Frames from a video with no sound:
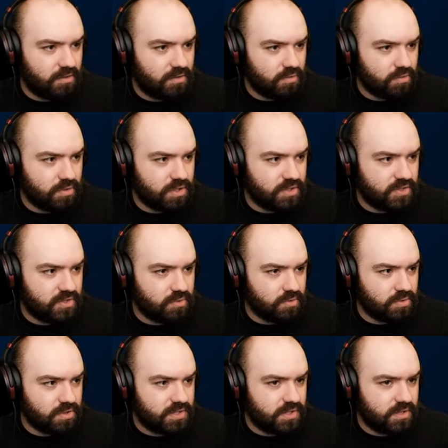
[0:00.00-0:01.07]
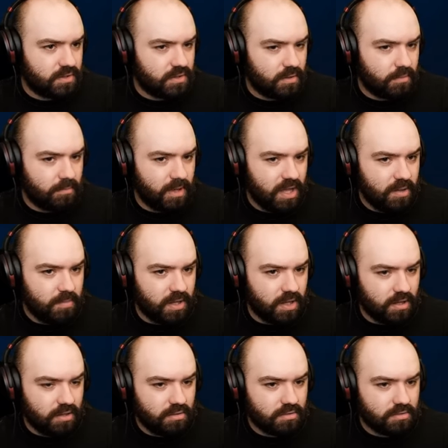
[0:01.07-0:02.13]
through these sewers.
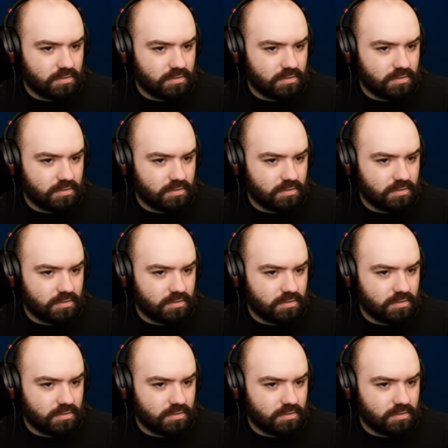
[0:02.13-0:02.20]
Maybe